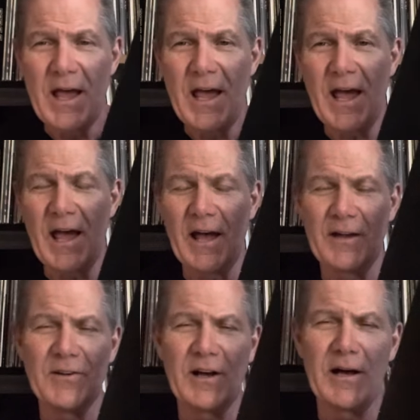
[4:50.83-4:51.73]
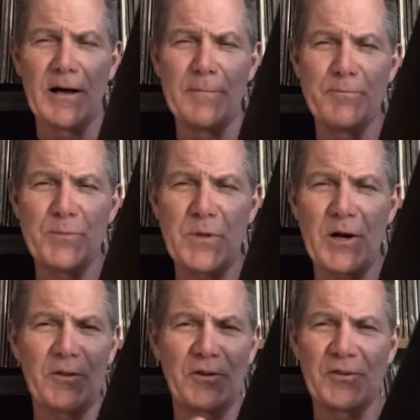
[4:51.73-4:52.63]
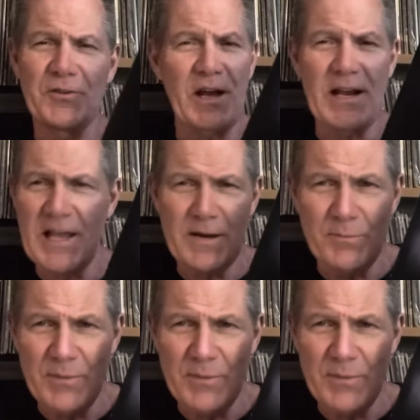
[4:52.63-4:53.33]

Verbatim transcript: and, uh, you know, this is kind of hit and